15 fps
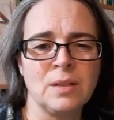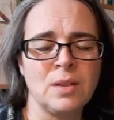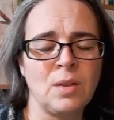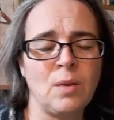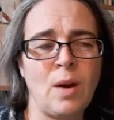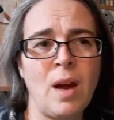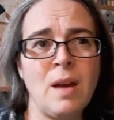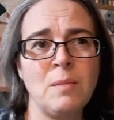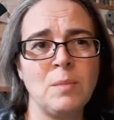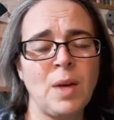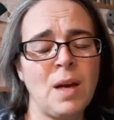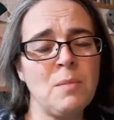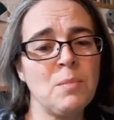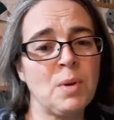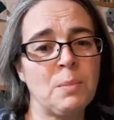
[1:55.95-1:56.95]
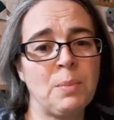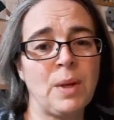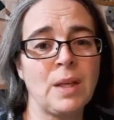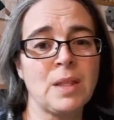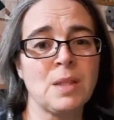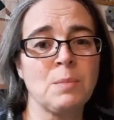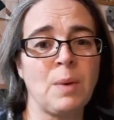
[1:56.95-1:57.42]
So I'm
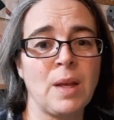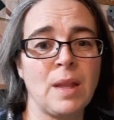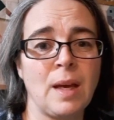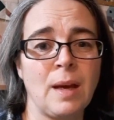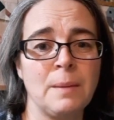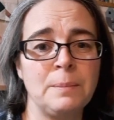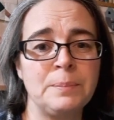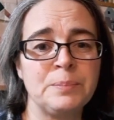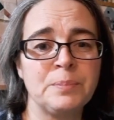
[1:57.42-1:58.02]
perplexed by that.